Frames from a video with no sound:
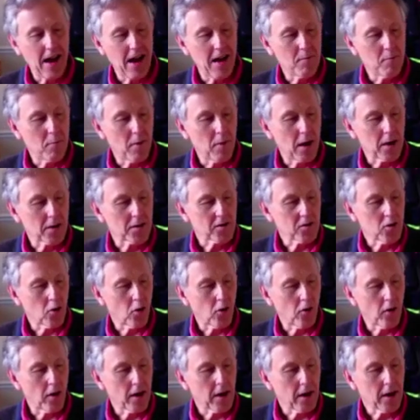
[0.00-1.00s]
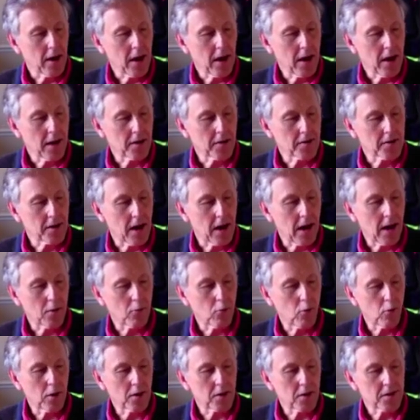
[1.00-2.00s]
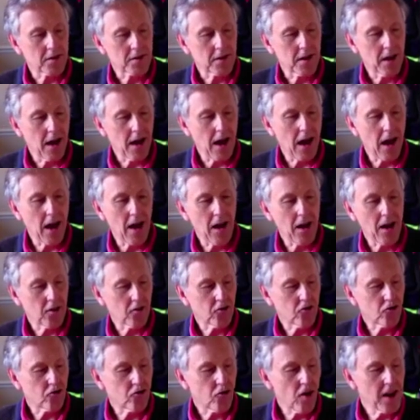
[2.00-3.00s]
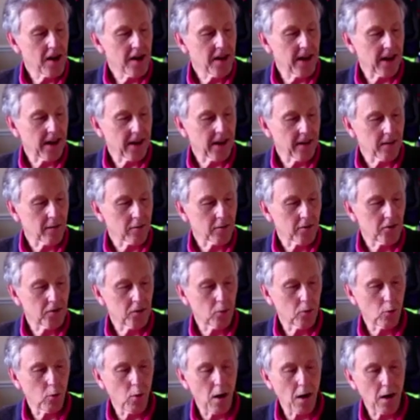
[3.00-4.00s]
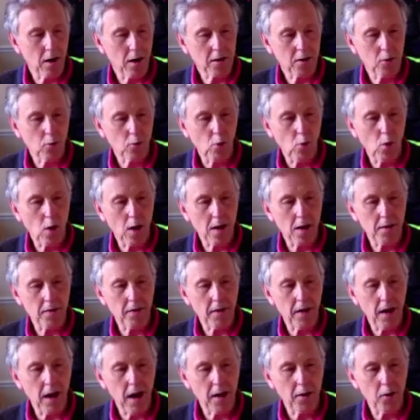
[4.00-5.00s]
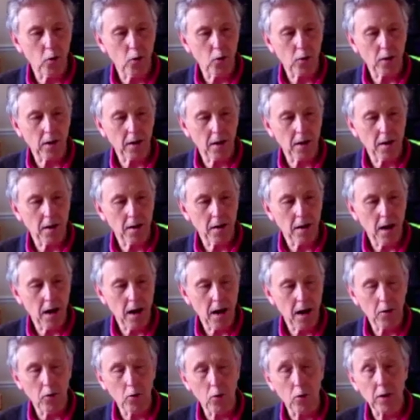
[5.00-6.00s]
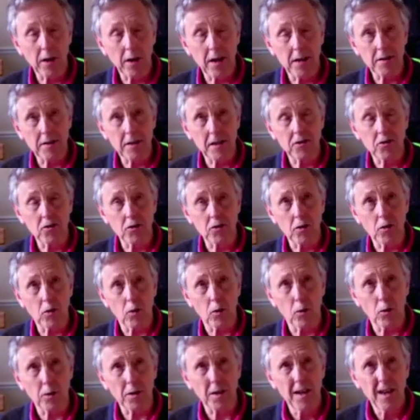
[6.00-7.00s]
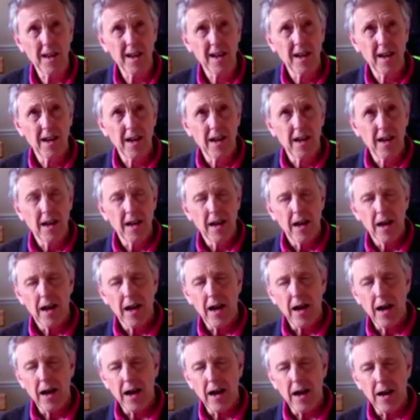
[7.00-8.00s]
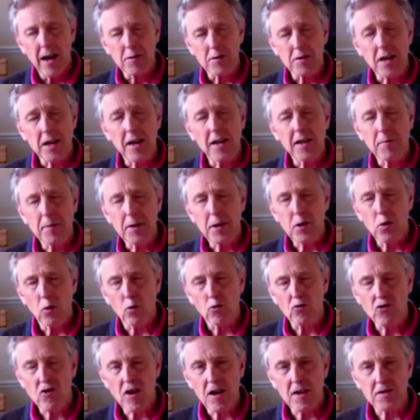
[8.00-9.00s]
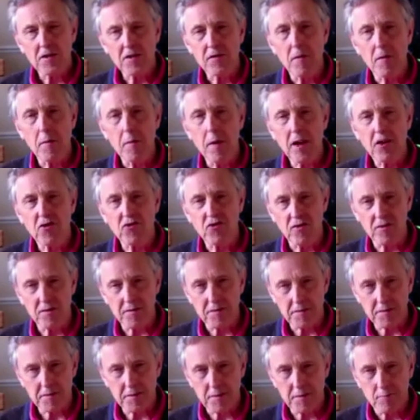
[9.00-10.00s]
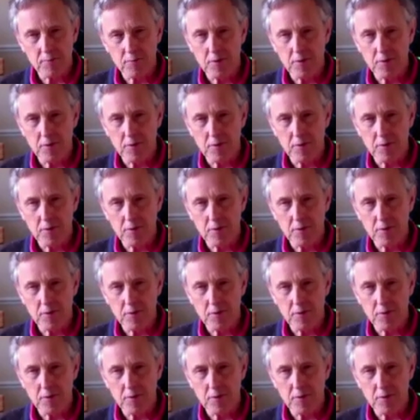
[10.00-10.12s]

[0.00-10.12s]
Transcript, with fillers: My story is I was training to work with an organization called, it's going to be called Transformations.